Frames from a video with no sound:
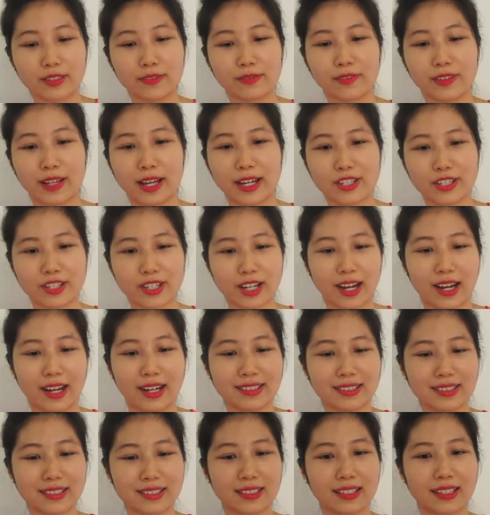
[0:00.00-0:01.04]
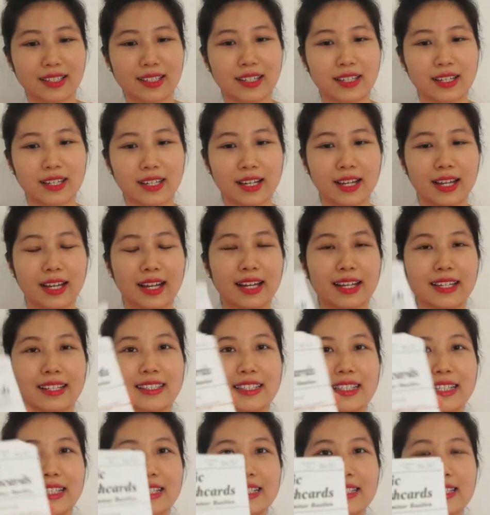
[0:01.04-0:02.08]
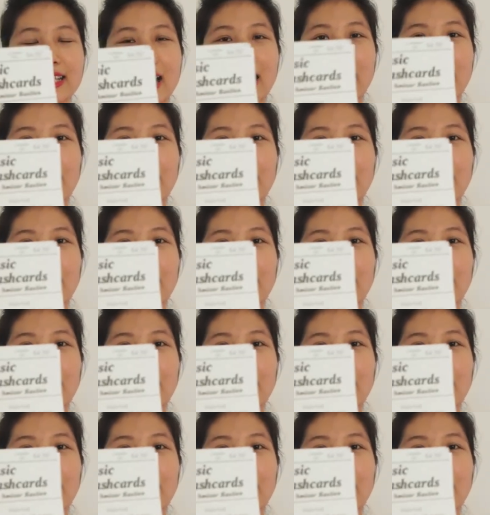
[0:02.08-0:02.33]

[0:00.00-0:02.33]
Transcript: flashcards. These are